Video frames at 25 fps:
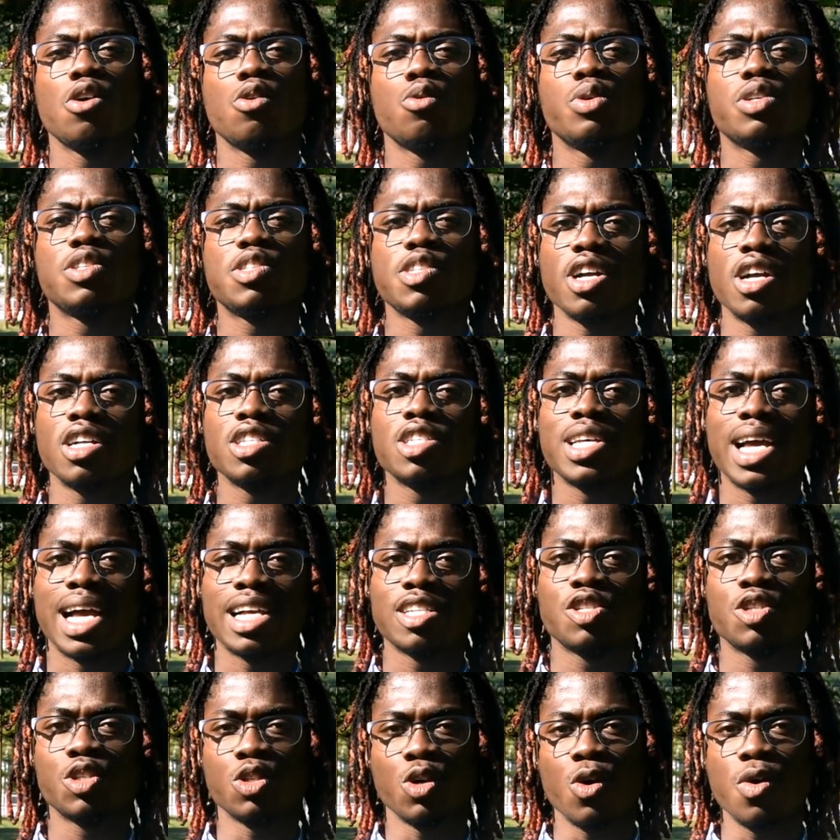Research
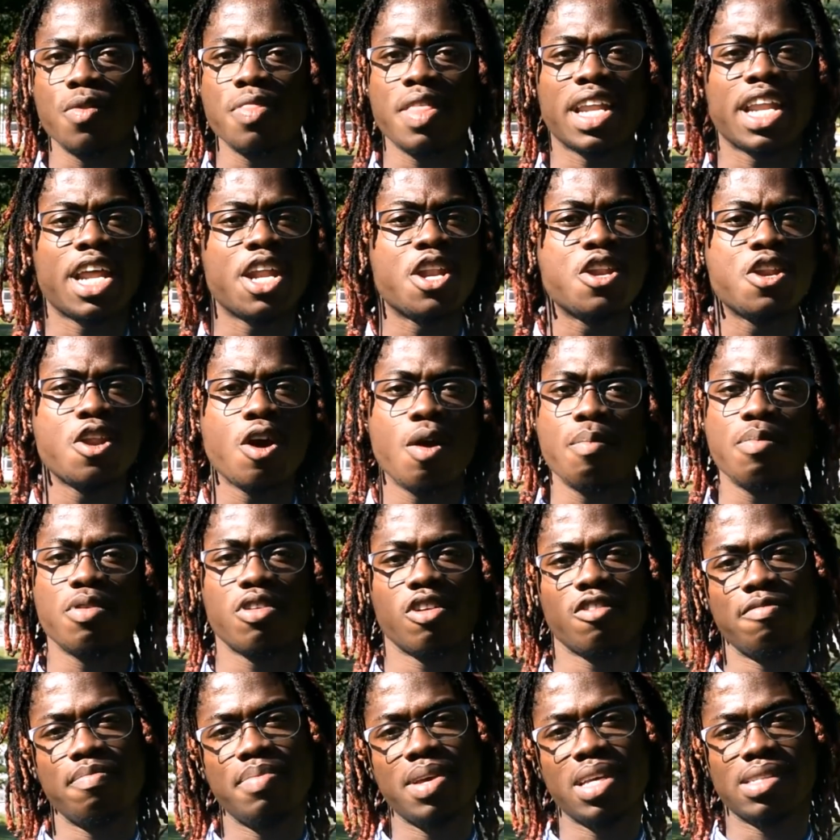has shown that a number
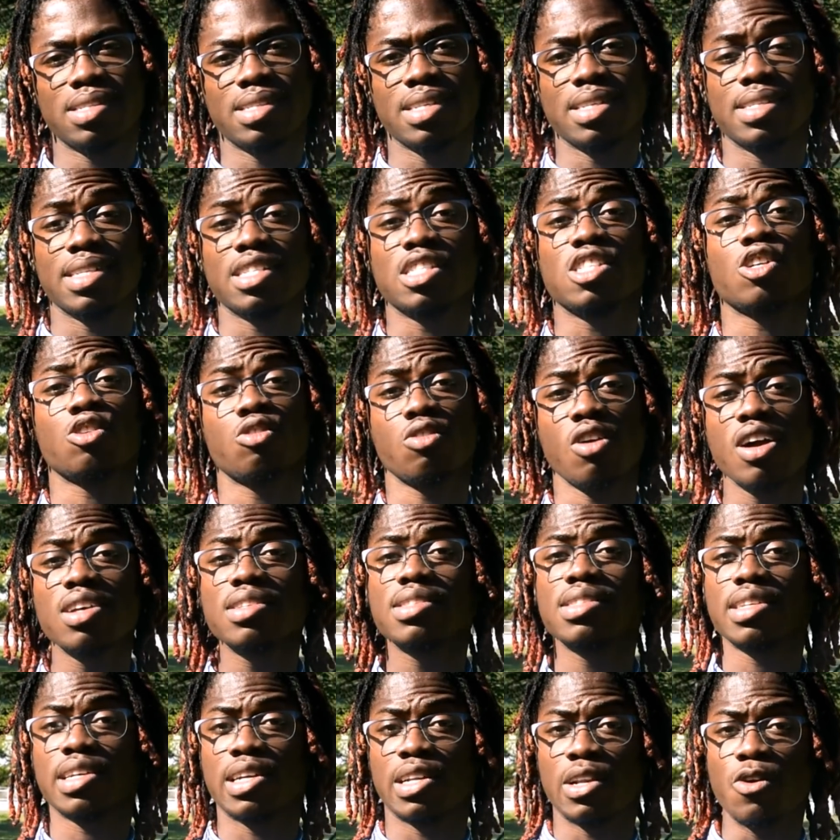of businesses
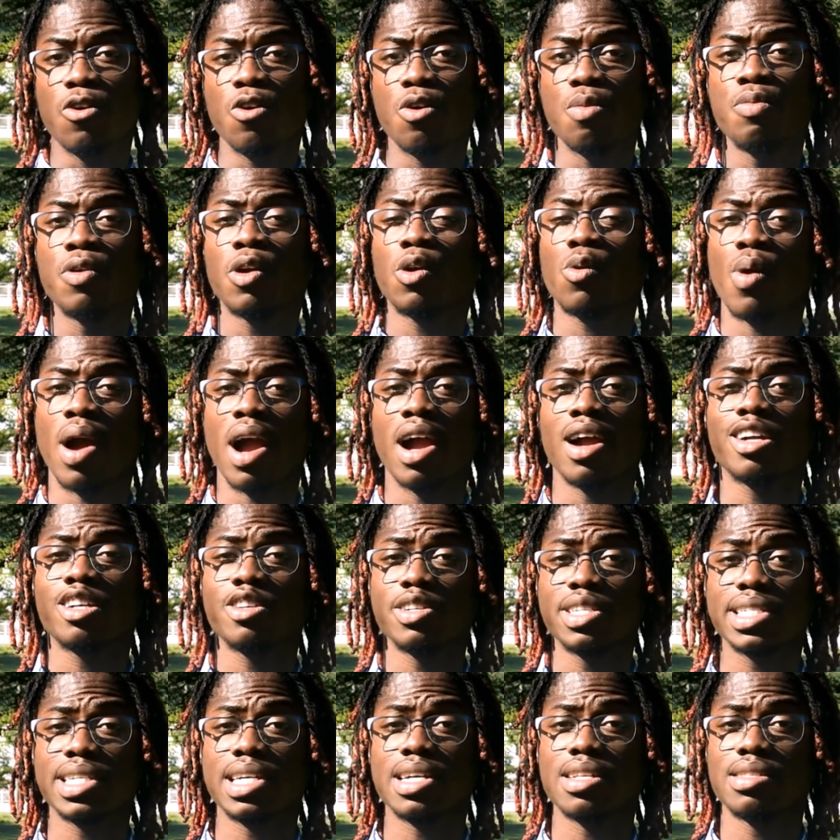across the globe require
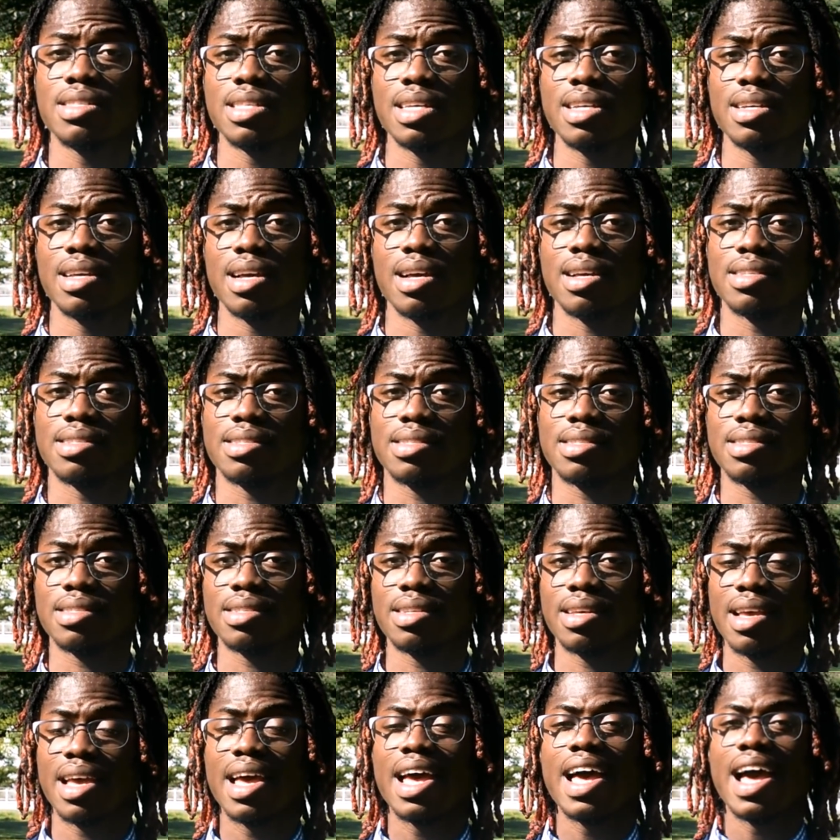critical thinkers.
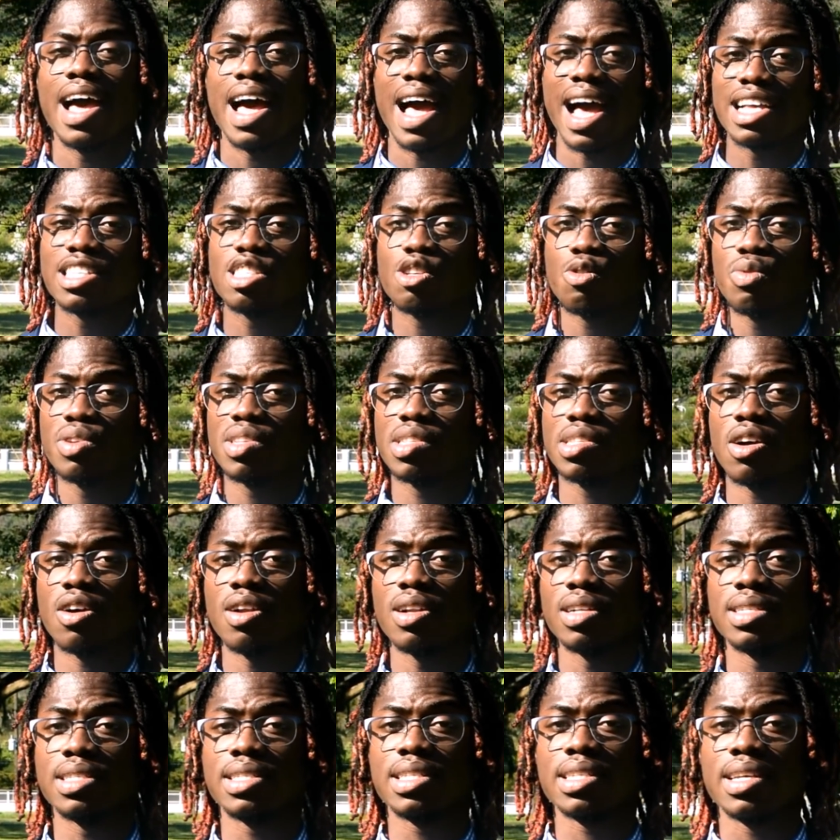As a
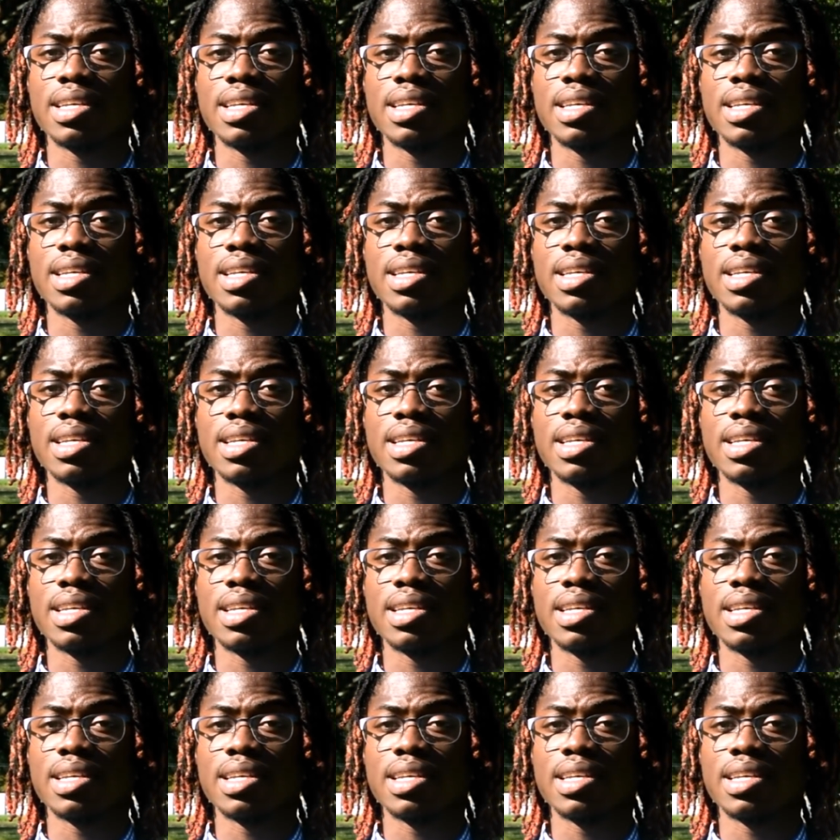result,